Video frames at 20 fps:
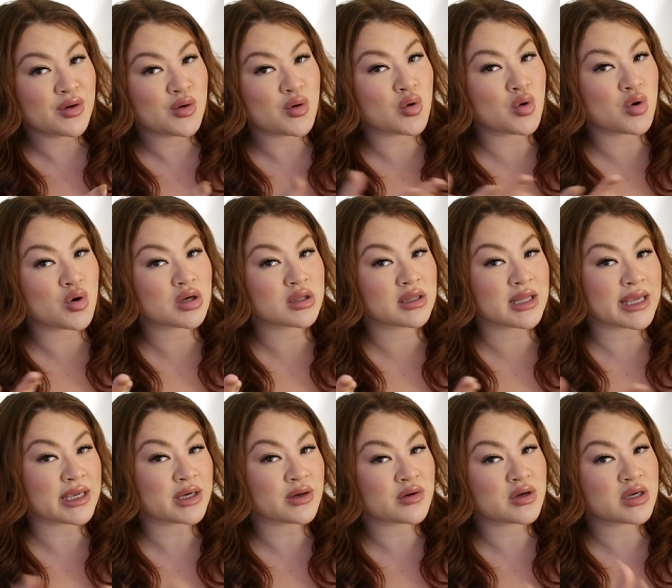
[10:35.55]
or
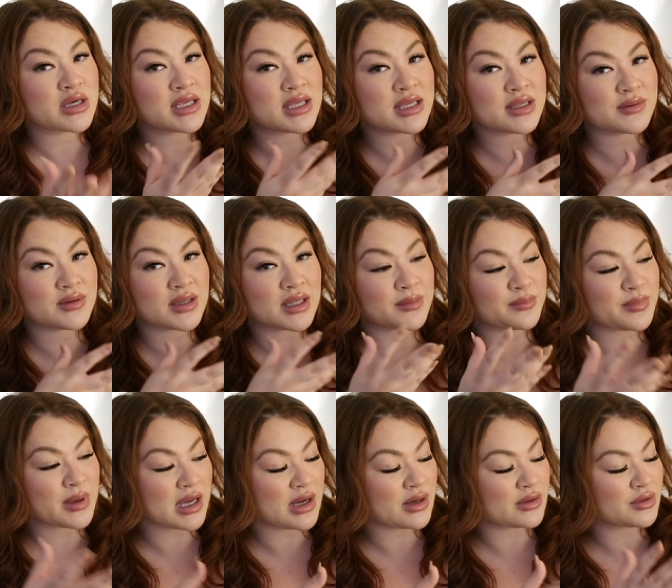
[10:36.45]
layering it like
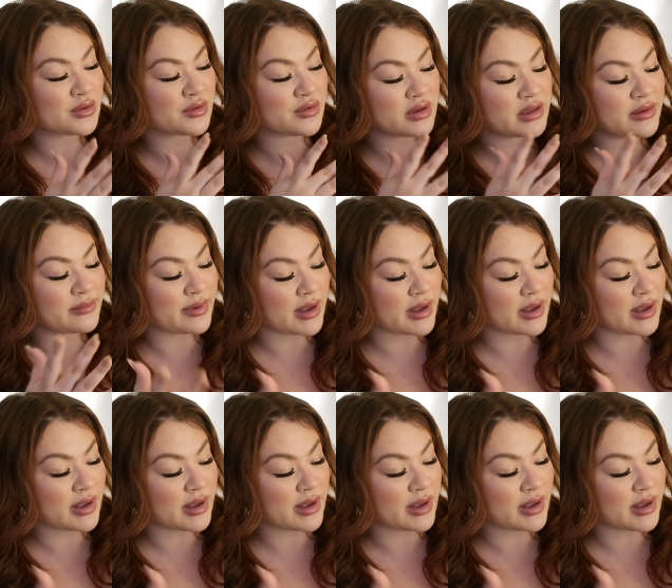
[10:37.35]
powder, cream,